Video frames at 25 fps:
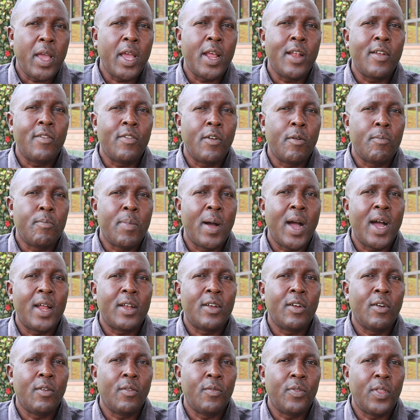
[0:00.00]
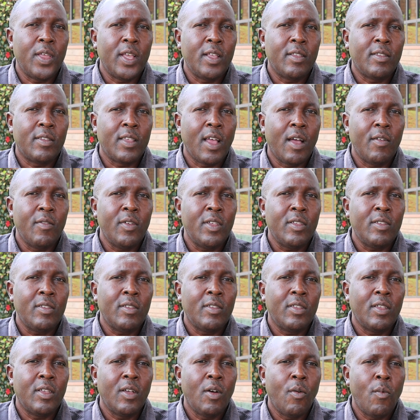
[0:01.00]
paid for part of this
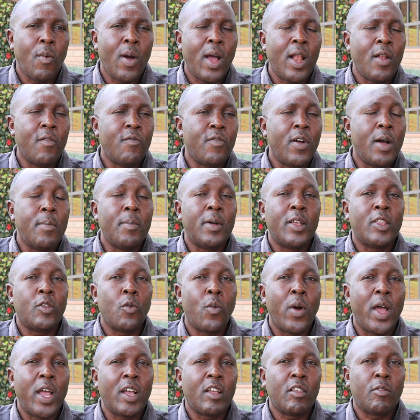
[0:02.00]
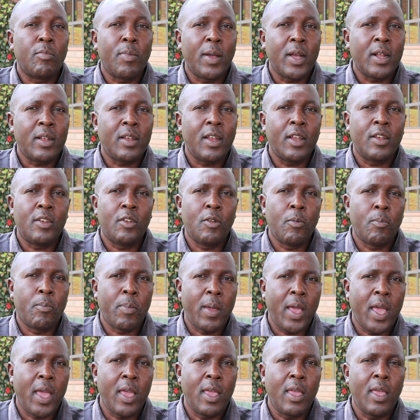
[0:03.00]
service, while farmers were expected to
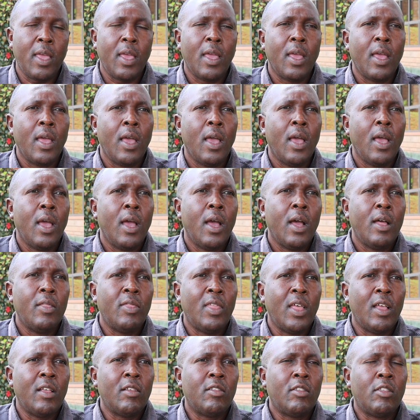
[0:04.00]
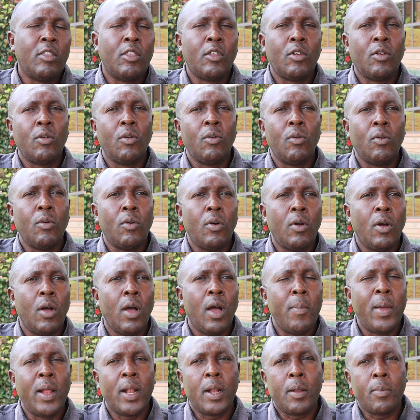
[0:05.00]
pay this through
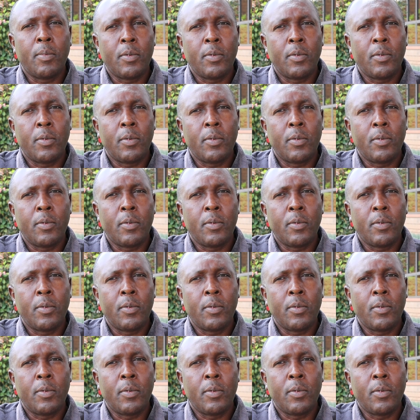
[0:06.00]
milk